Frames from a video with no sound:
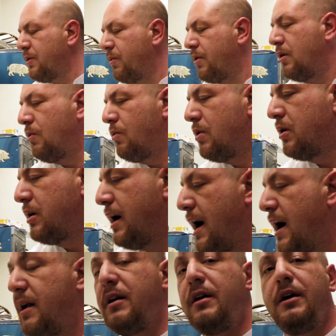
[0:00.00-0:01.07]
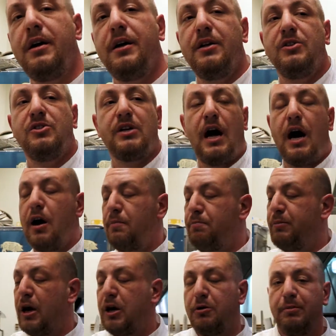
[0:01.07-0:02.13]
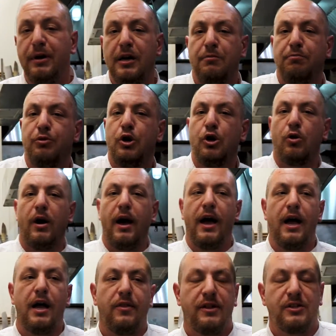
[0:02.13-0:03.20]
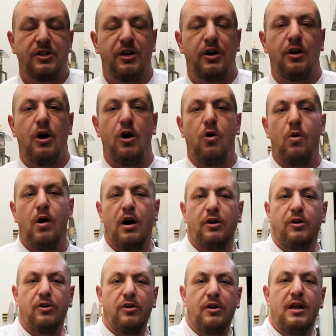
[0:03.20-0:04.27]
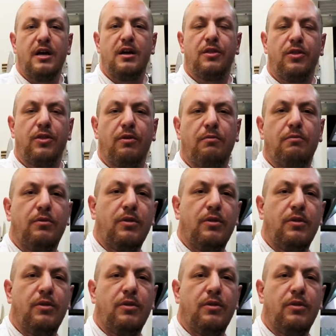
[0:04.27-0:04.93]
thing we're gonna work on is our butter bean puree that's gonna go underneath